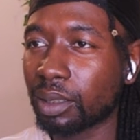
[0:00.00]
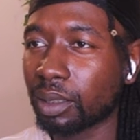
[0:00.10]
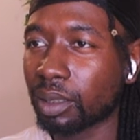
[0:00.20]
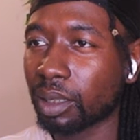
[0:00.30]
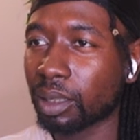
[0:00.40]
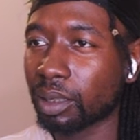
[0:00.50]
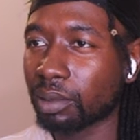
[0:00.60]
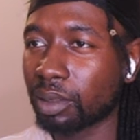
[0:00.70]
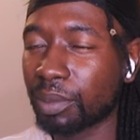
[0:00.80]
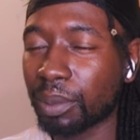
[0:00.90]
Yeah,
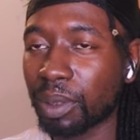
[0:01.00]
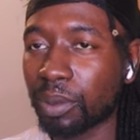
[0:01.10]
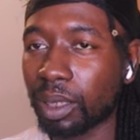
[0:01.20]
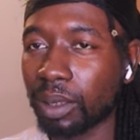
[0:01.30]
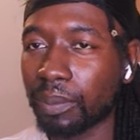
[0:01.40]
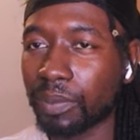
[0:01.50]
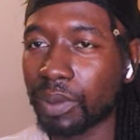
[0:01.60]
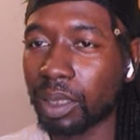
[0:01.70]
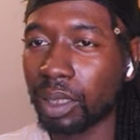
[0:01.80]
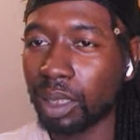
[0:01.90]
you might be right.
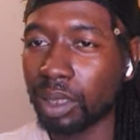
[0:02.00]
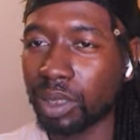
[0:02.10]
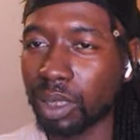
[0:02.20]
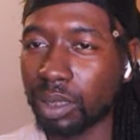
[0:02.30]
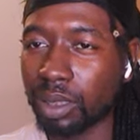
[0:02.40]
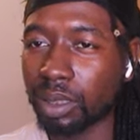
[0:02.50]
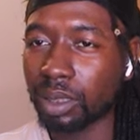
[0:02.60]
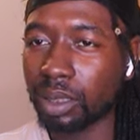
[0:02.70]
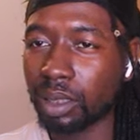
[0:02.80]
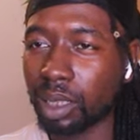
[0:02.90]
It's just,
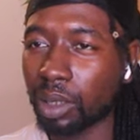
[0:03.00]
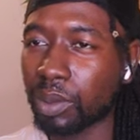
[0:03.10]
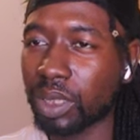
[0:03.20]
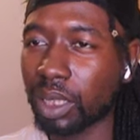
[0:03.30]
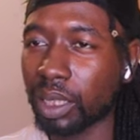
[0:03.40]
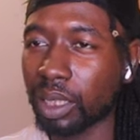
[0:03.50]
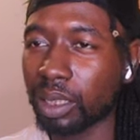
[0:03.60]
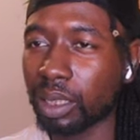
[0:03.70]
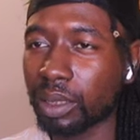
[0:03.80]
I was scared.